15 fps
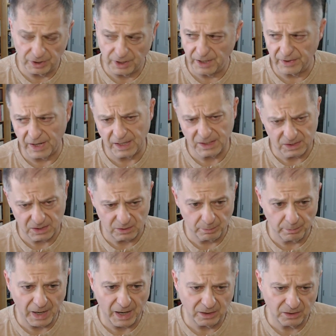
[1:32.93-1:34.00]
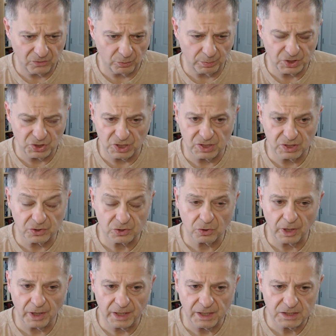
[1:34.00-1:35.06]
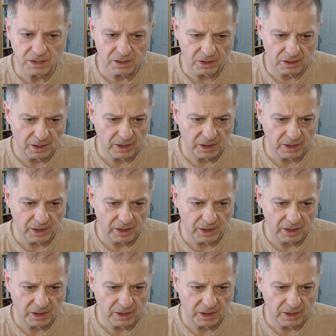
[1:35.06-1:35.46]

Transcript: and that's meant to be Jesus Christ.